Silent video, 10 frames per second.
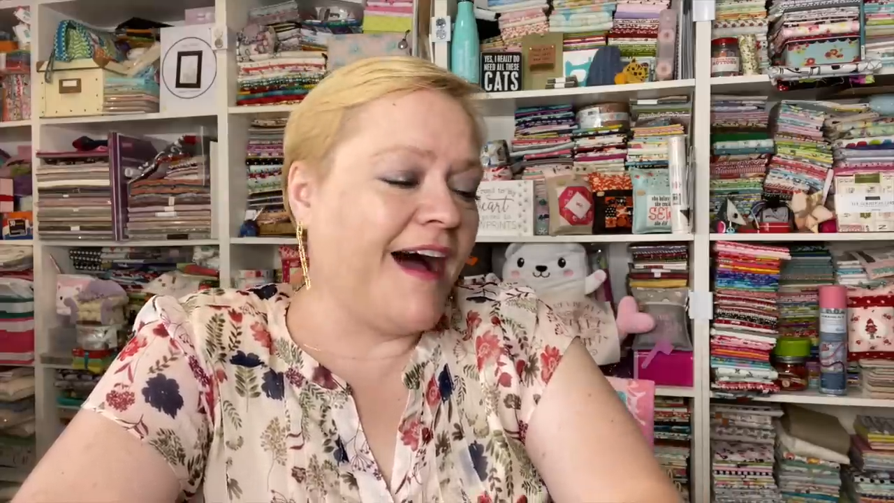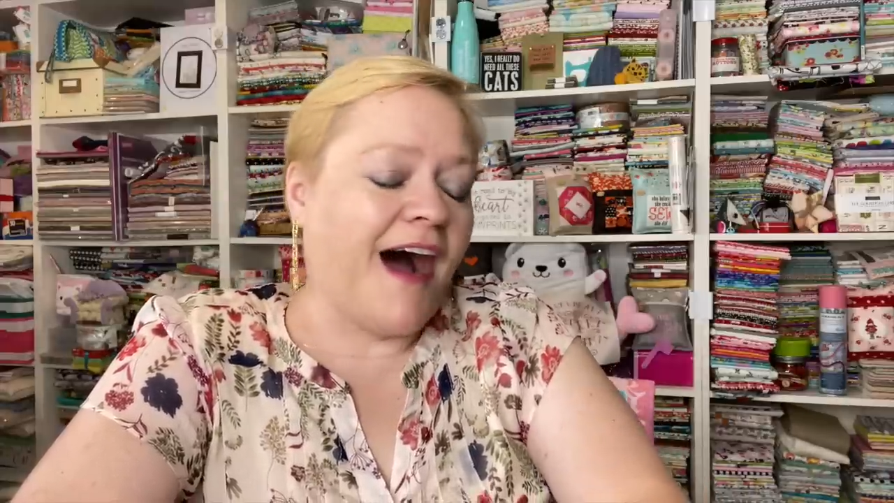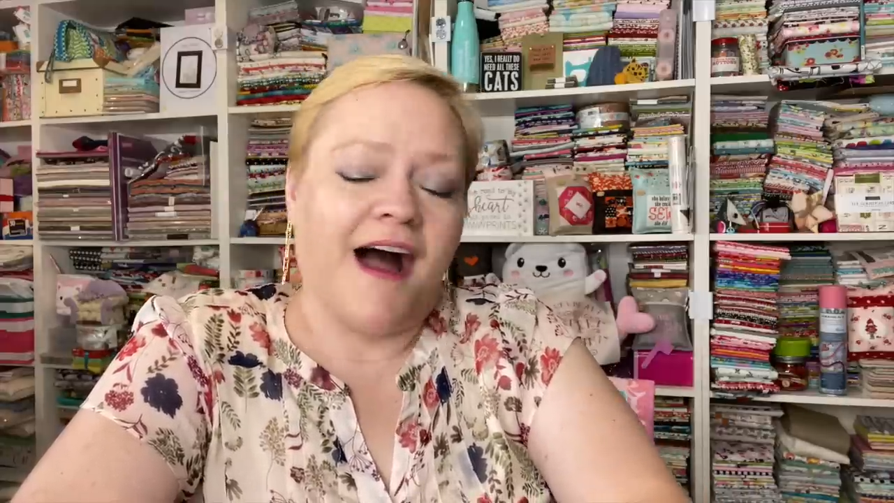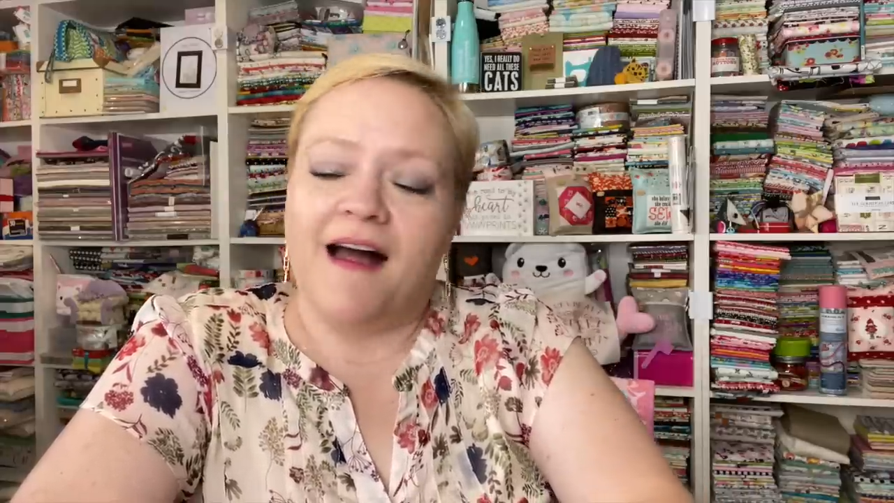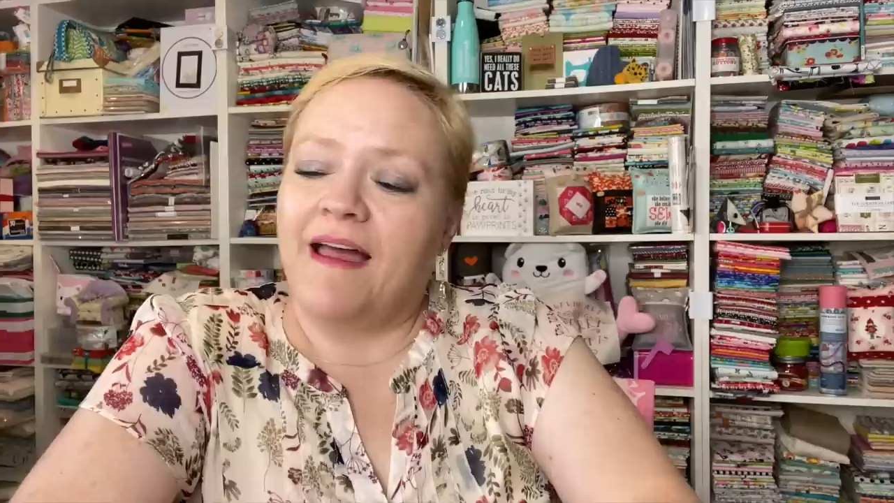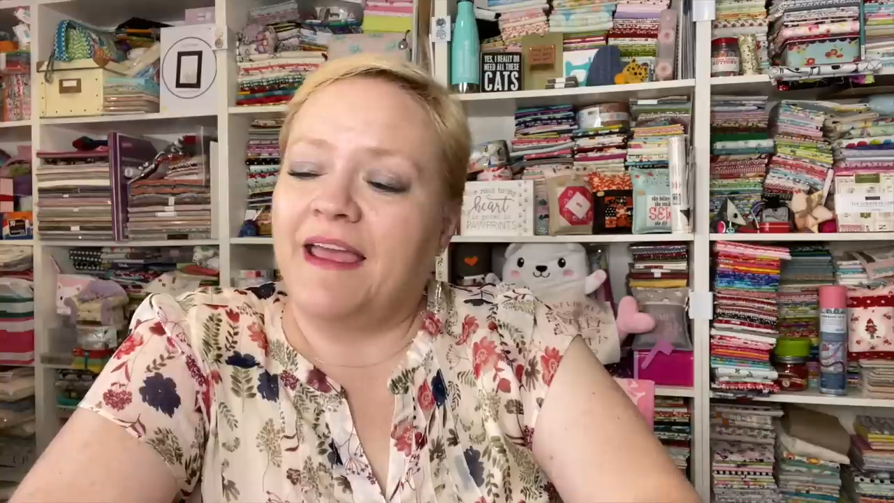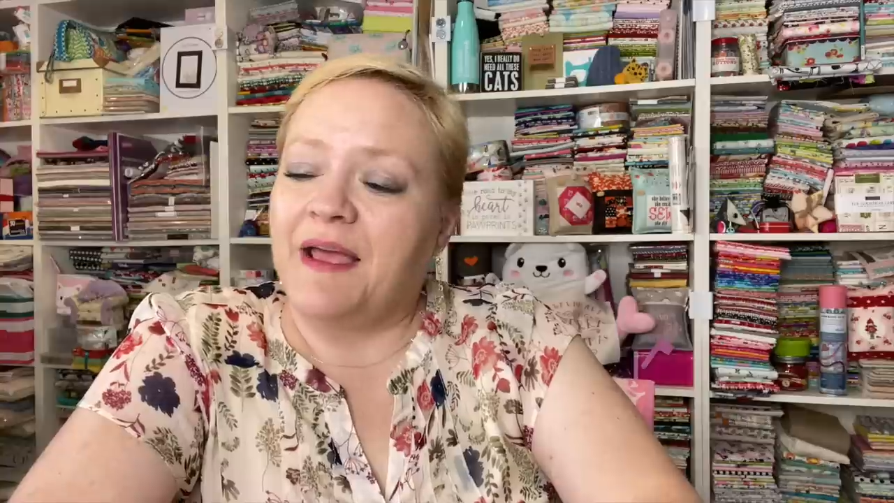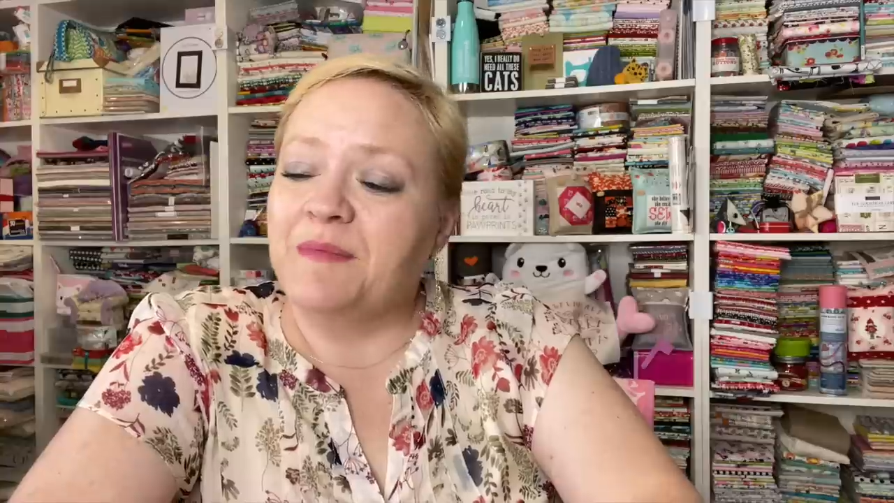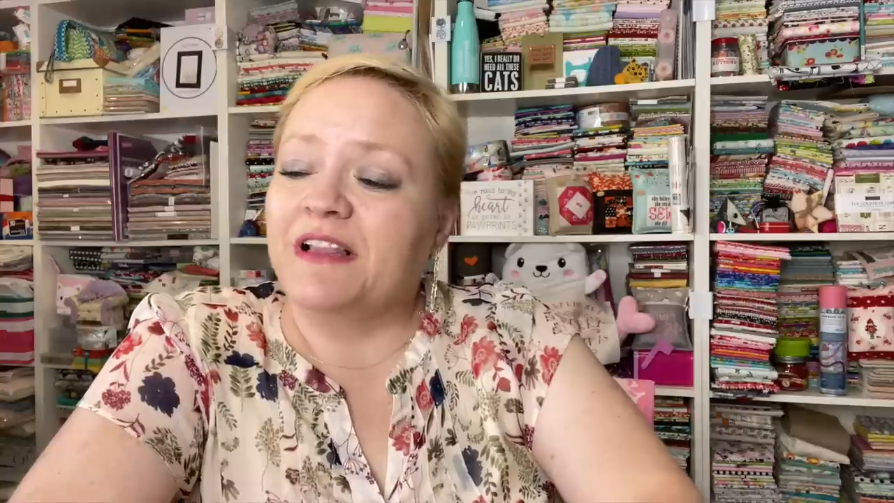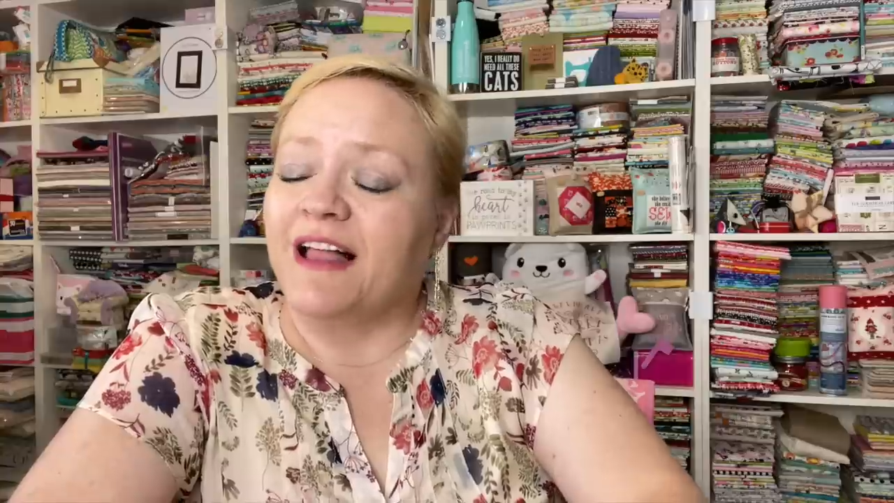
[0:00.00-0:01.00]
I
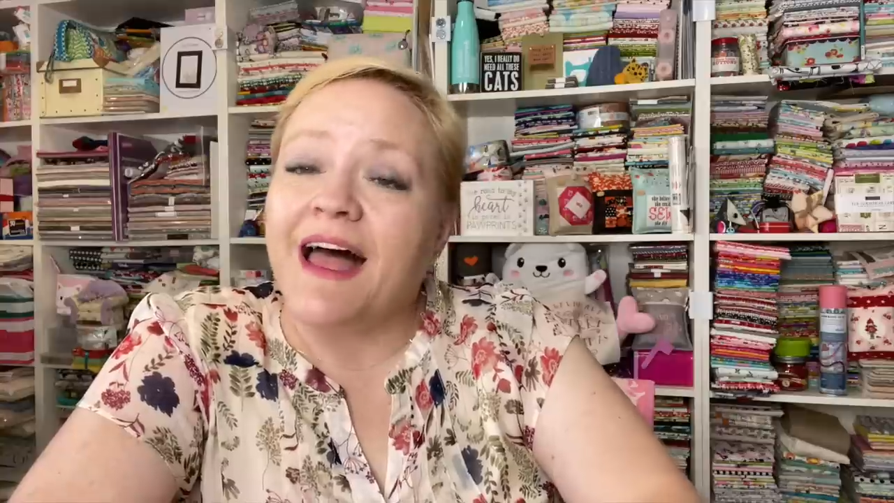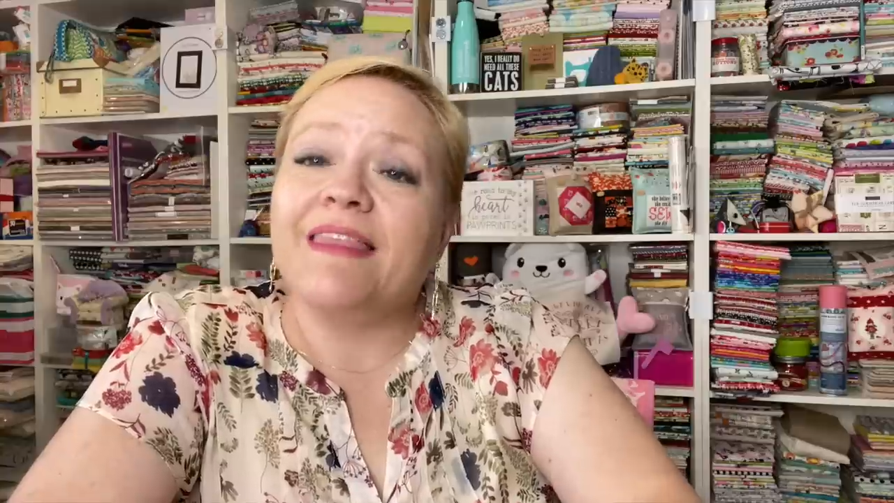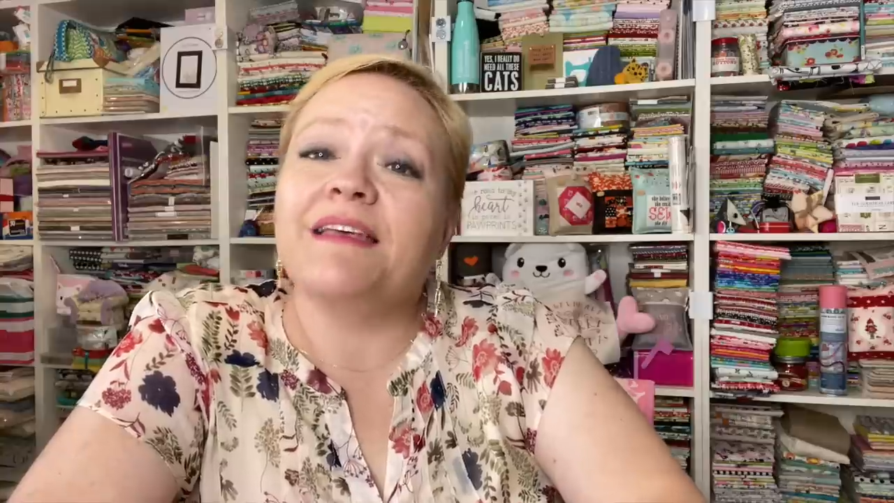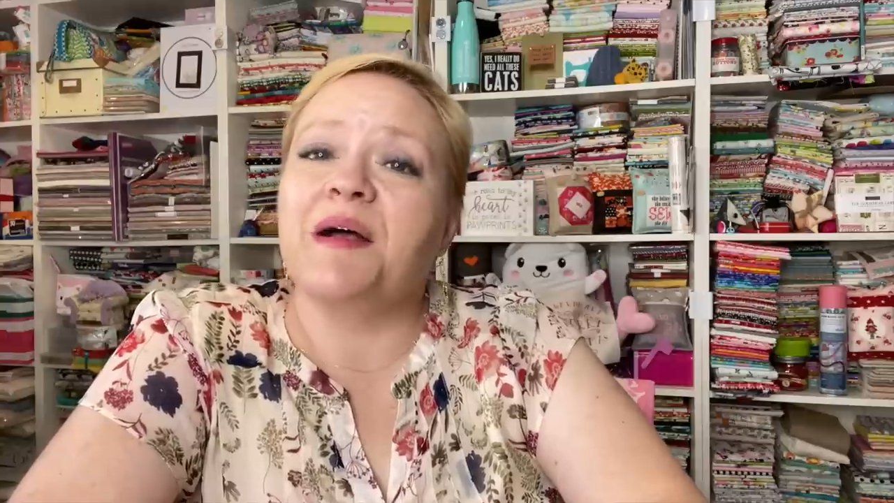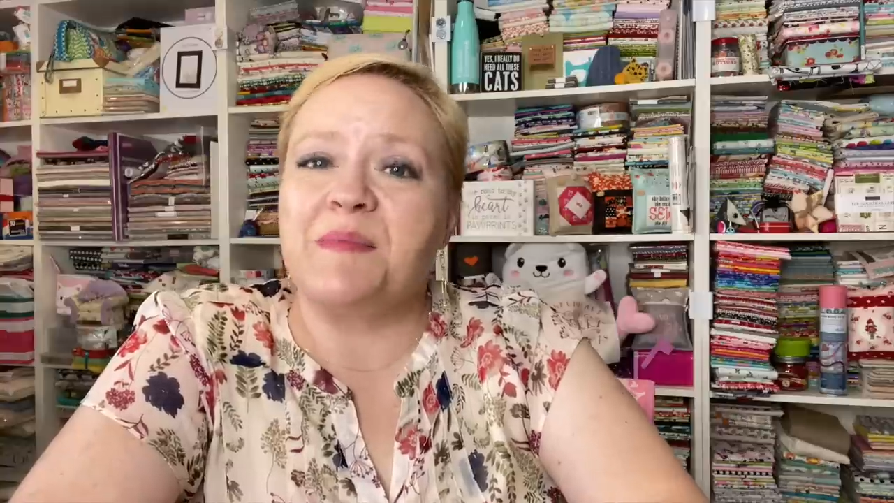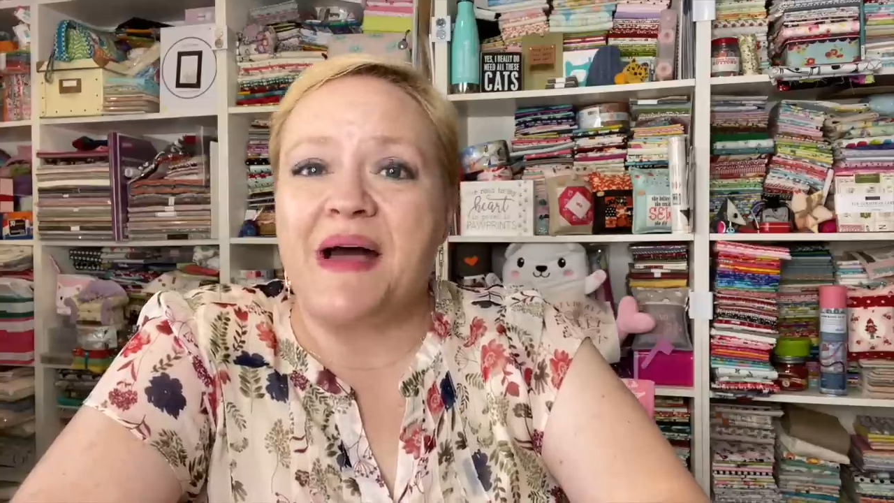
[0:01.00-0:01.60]
am glad that I'm